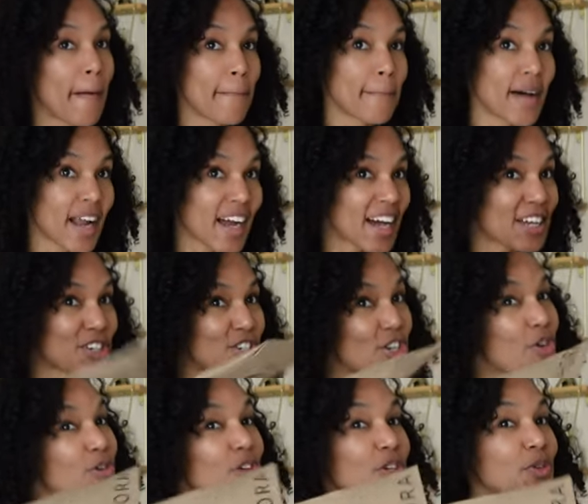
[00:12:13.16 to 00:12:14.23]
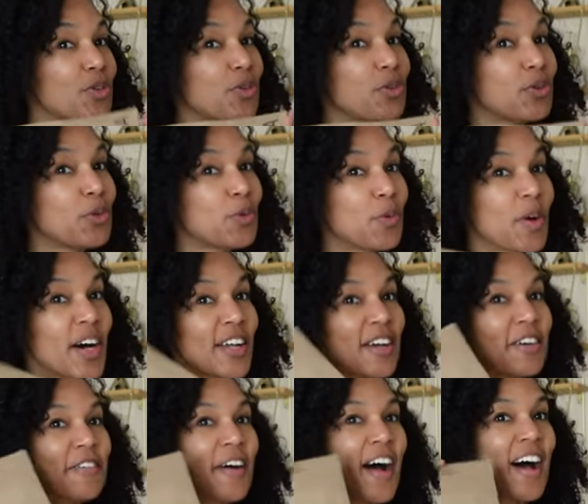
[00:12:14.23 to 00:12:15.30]
But I gotta show you what
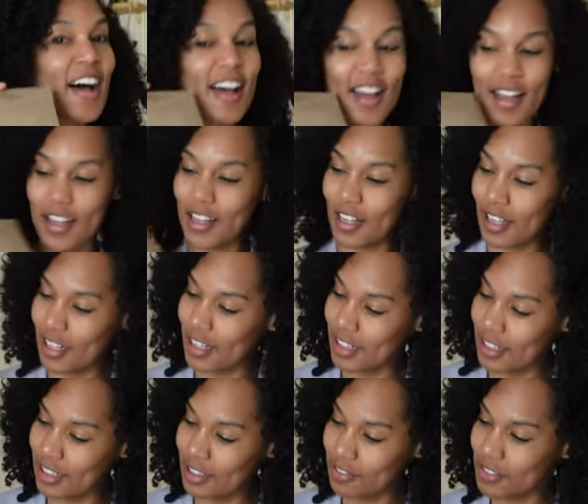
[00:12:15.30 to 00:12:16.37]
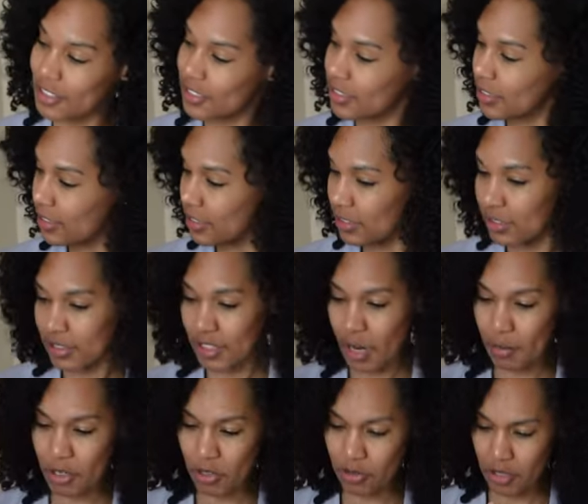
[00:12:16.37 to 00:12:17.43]
I arrived.
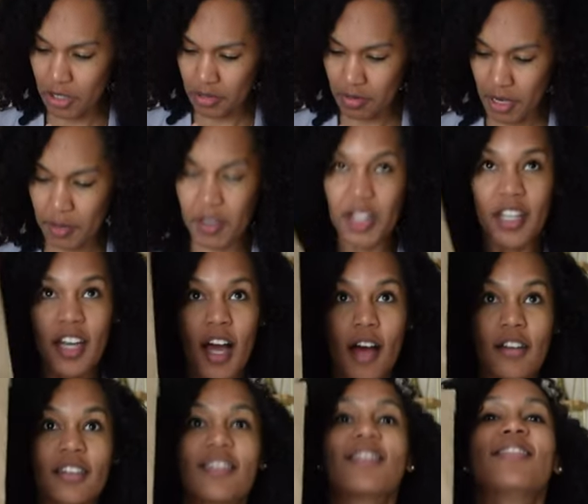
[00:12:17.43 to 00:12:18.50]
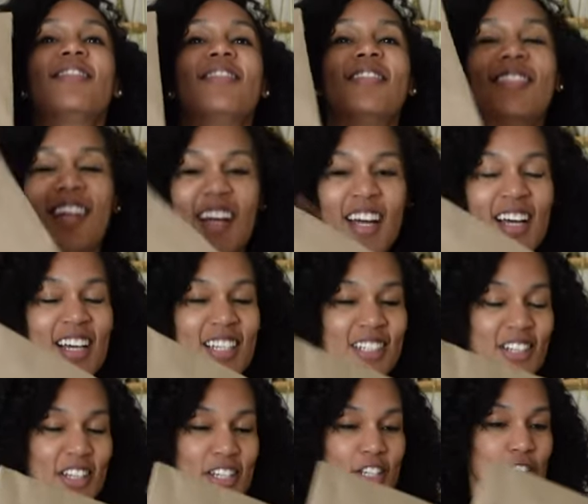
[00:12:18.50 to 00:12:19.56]
Am I holding it the right way? Yeah.
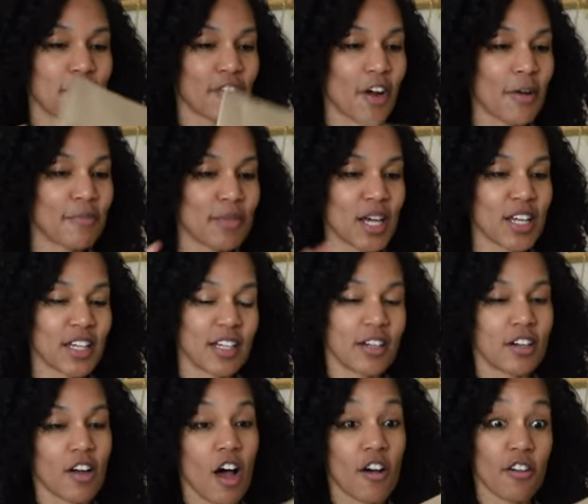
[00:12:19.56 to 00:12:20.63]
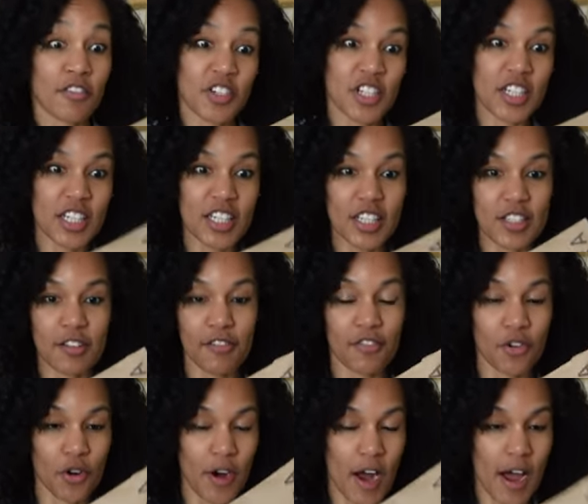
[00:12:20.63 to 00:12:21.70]
So this is from, obviously,
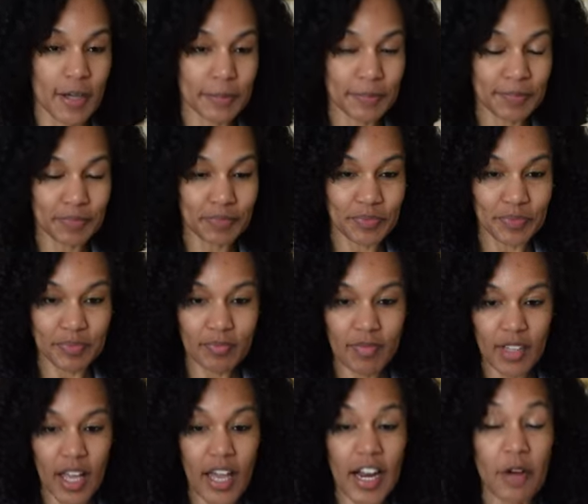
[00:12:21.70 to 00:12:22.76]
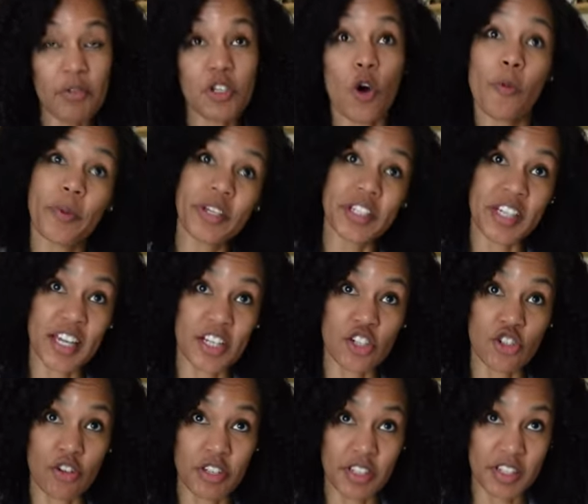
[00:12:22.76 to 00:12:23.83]
Sephora, and I was hoping to get it
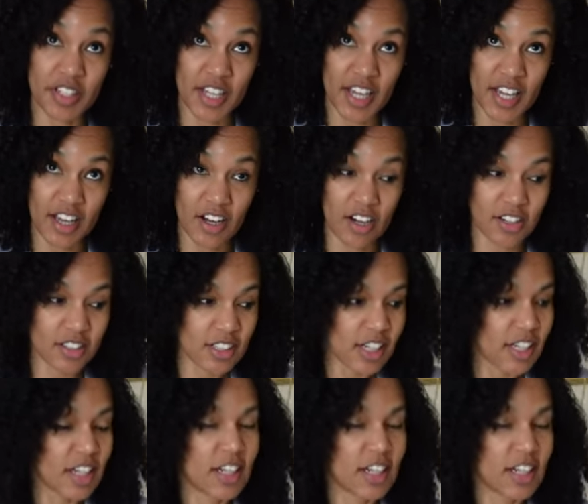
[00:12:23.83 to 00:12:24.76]
during the sale.